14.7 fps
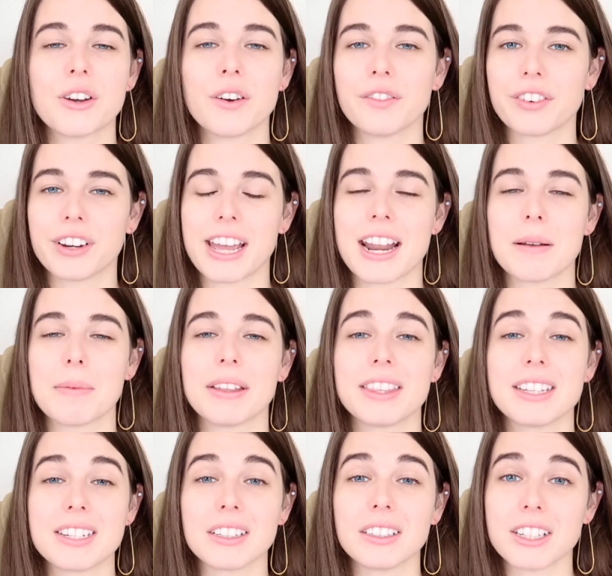don't forget about the
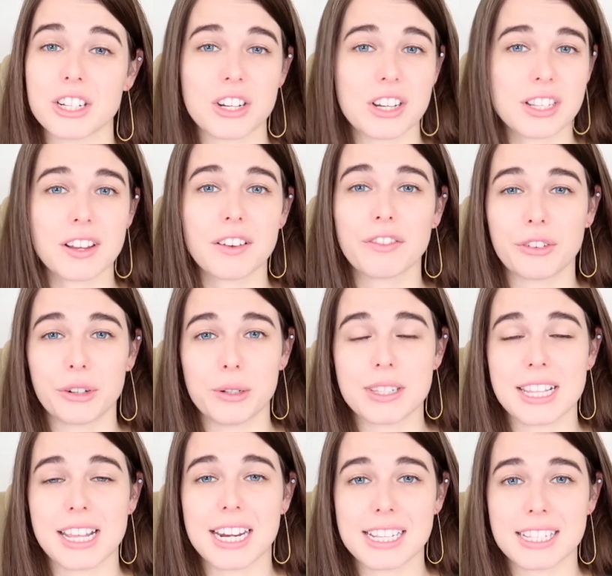delicious fruits
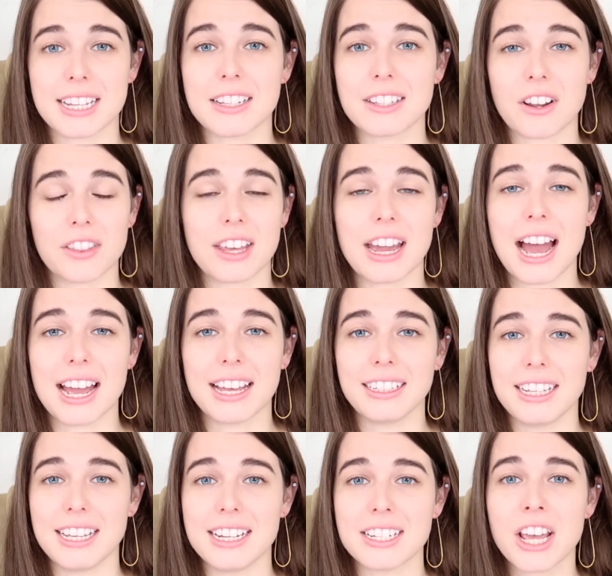that exist on the
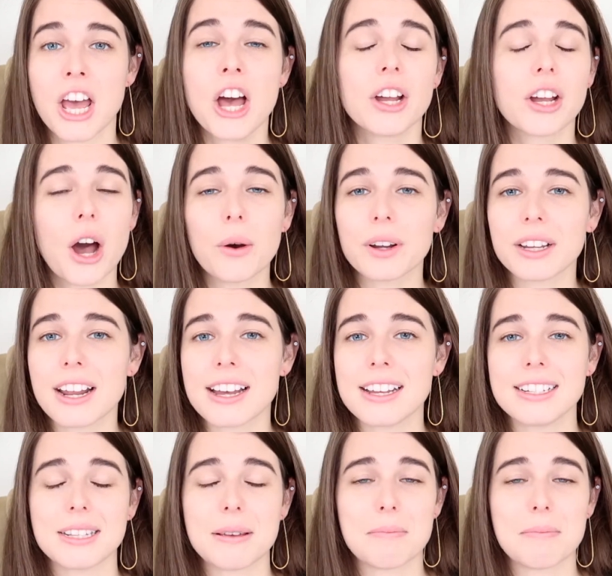island. Coconuts,